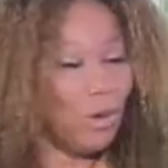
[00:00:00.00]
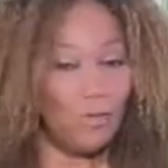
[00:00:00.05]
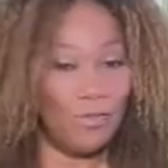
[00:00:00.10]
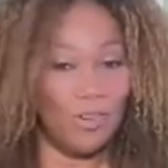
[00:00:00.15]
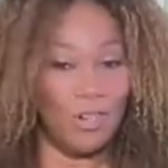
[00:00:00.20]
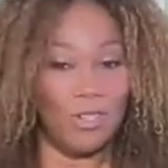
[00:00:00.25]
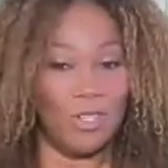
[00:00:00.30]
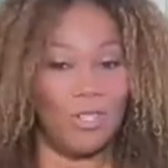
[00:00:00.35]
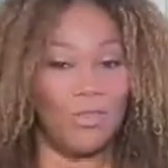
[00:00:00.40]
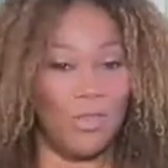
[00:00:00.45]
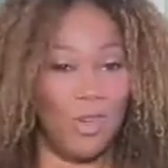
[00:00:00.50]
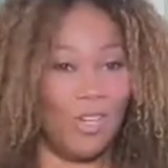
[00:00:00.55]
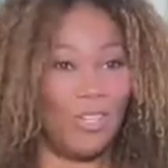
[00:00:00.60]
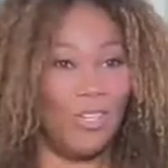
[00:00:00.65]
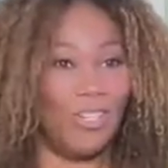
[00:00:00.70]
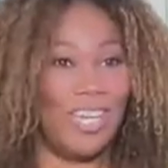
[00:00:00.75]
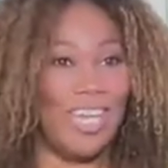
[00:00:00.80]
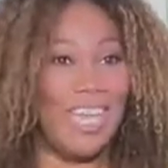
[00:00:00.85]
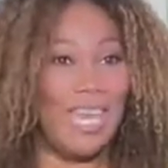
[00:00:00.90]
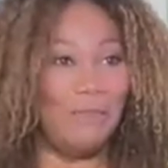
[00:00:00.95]
Well, first of all,
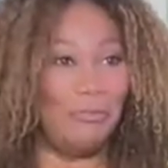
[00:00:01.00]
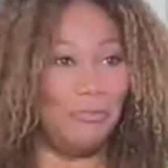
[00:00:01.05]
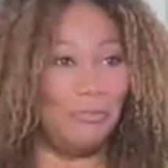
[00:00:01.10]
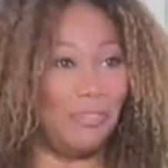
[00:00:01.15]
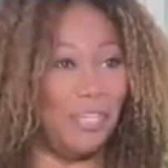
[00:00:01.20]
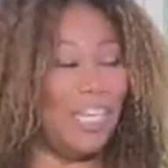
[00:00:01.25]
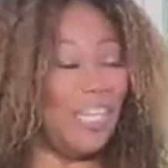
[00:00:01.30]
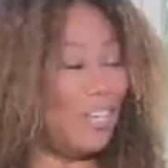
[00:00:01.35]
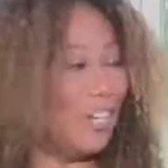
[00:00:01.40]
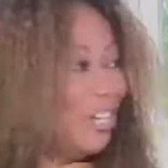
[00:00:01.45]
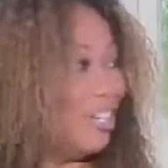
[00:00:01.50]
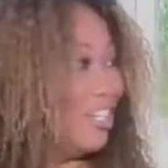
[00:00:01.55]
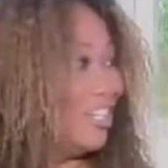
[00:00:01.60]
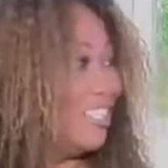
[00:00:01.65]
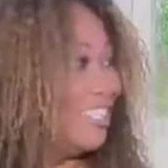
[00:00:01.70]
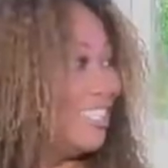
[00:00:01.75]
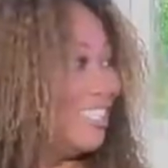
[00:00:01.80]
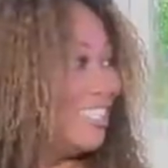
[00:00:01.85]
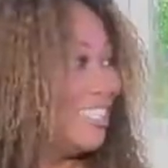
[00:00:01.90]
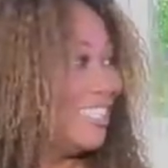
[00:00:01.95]
you can't fear.
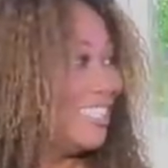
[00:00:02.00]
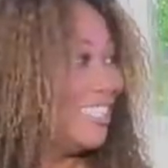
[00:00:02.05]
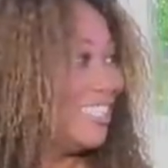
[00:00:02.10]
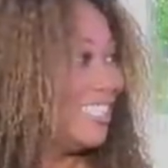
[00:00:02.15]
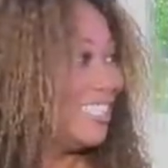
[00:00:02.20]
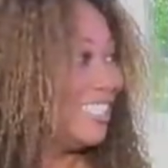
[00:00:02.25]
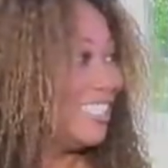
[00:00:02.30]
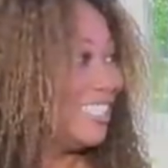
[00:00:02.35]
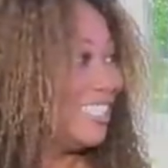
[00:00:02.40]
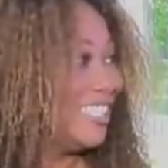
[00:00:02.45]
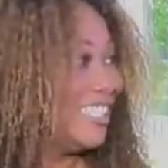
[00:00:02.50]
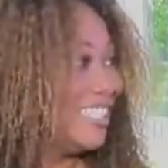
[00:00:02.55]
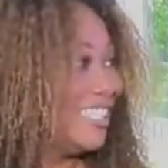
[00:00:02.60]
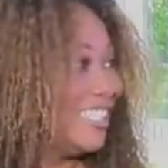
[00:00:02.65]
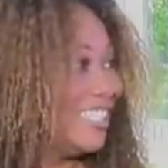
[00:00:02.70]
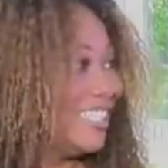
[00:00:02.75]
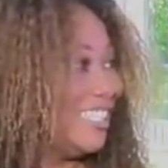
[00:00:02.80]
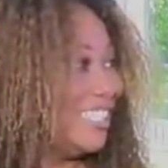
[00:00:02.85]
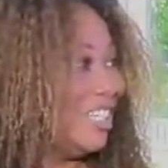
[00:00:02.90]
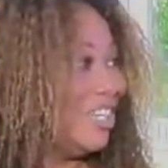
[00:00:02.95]

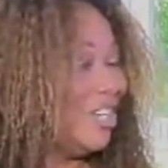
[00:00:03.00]
You